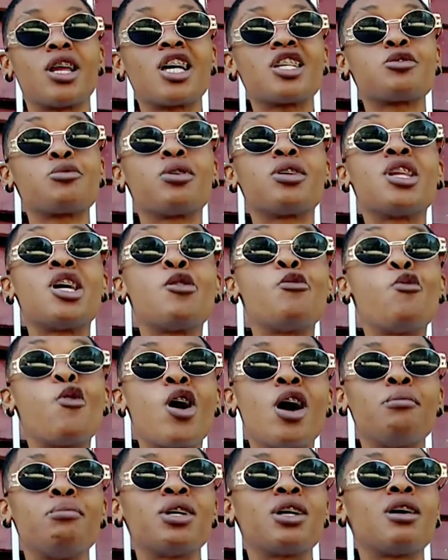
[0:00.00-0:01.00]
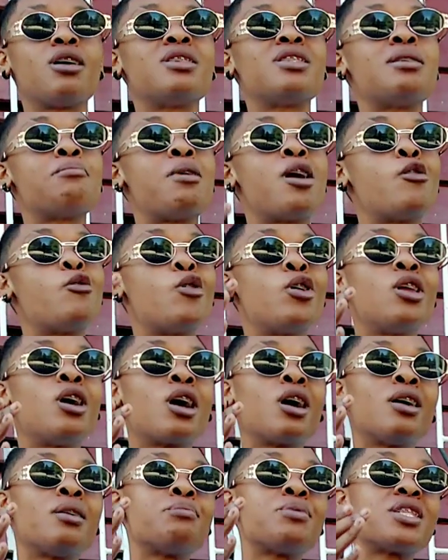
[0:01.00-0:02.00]
That's what they want because they might hold
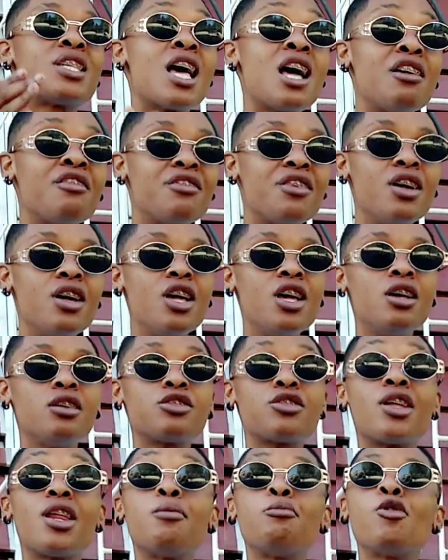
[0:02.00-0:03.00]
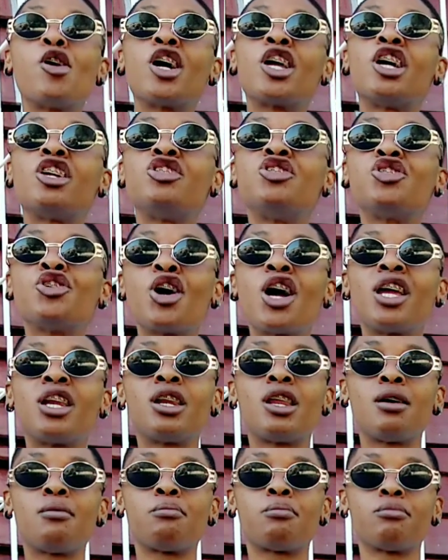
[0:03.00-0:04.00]
on themselves, so they want you to
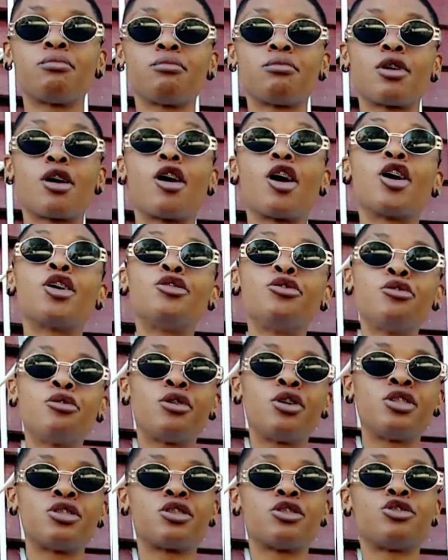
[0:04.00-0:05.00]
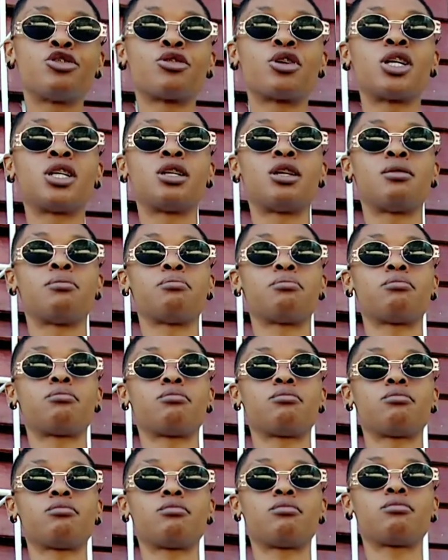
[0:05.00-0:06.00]
join them. Are you going to join them?
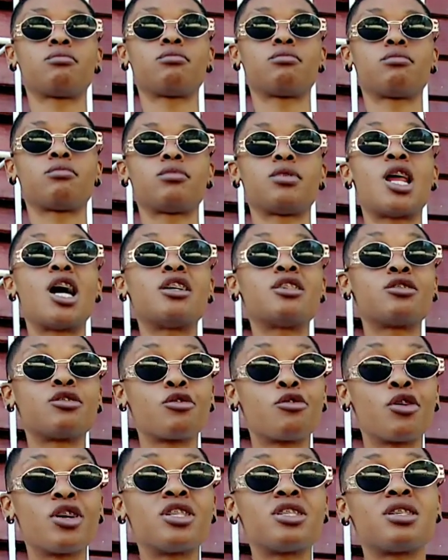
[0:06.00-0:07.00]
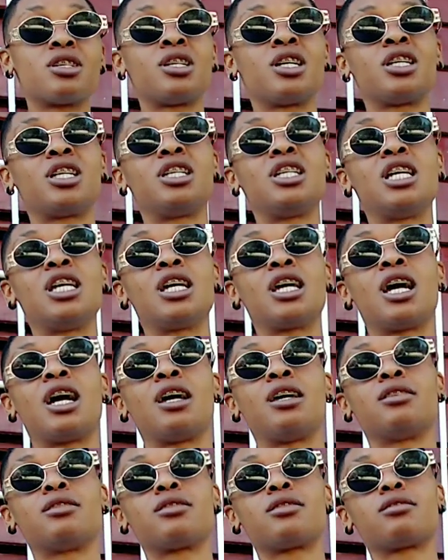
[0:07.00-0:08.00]
That's the question of the day,
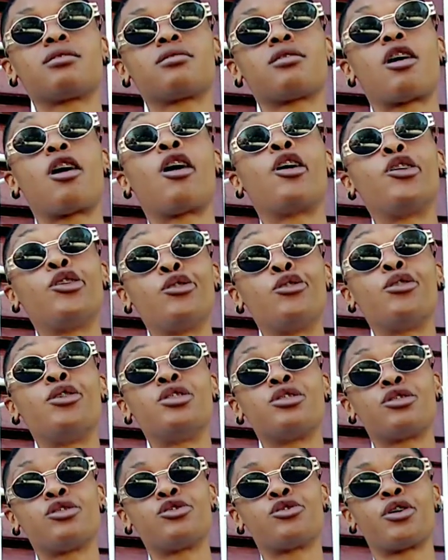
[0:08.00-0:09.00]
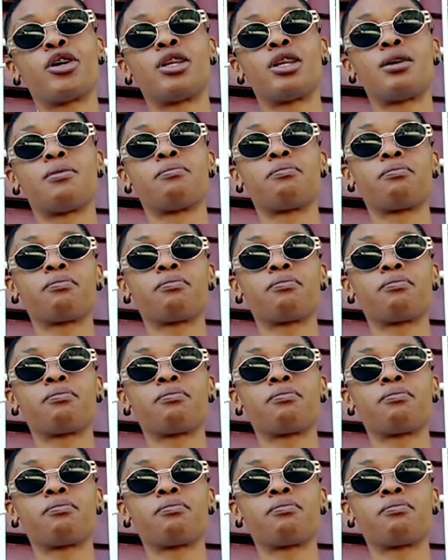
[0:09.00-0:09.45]
guys. Are you going to join them?